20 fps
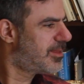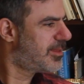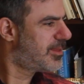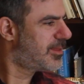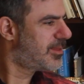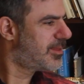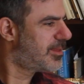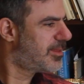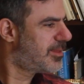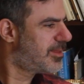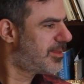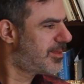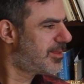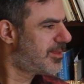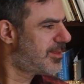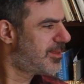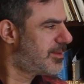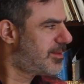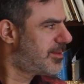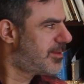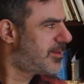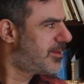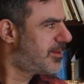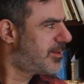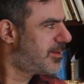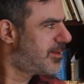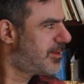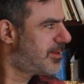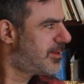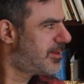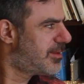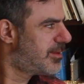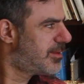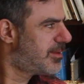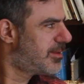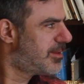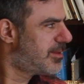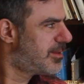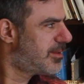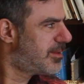
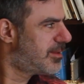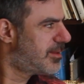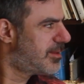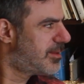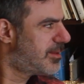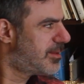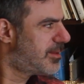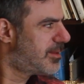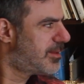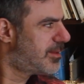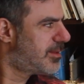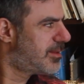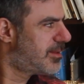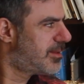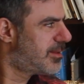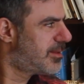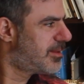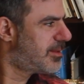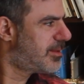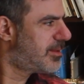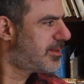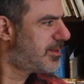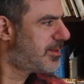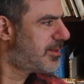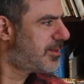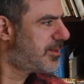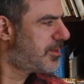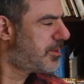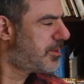(silent)